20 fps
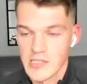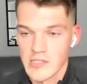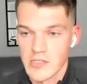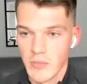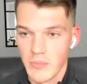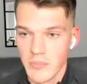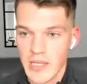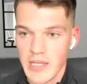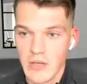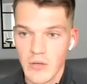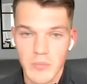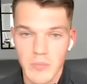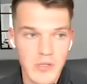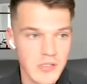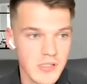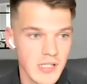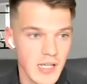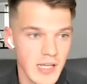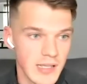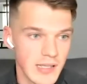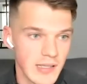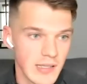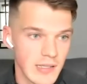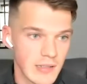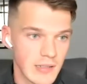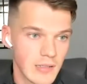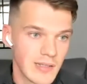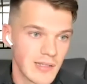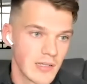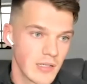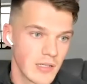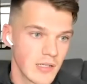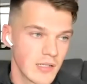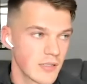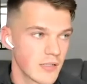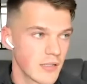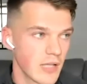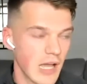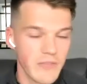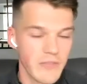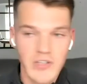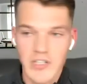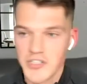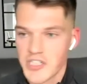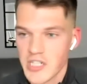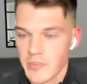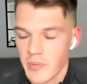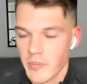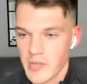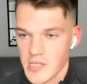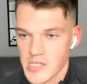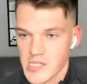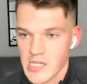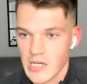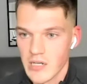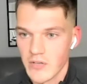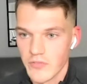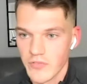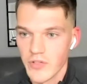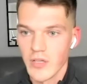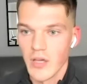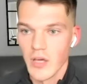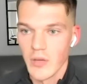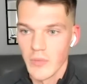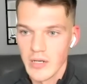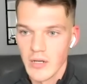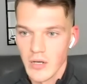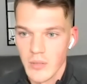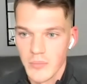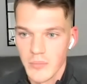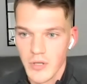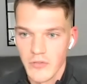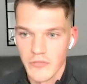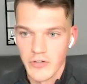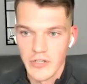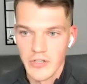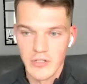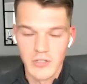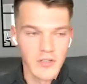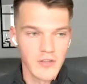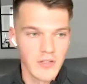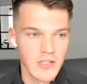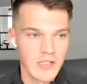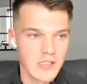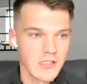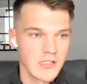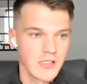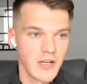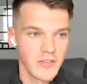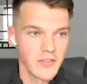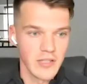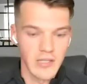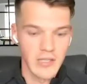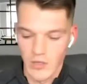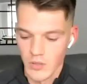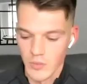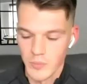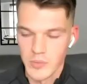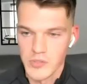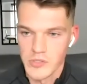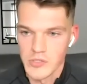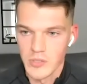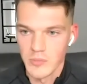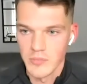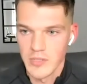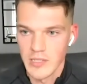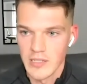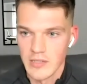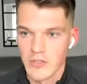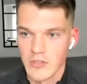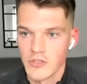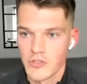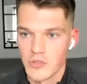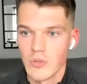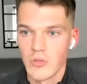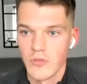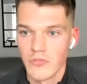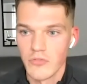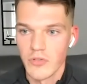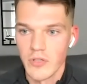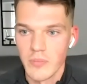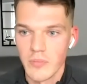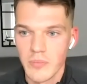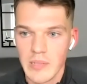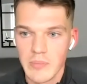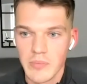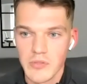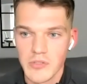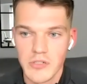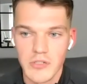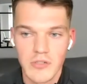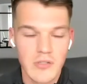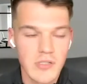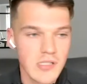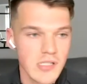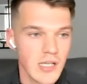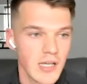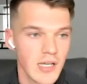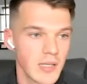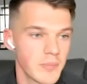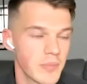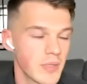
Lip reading: So me almost having a chip at myself and going, I'm not very good at this, because then I think it opens up the door for other people to do the same.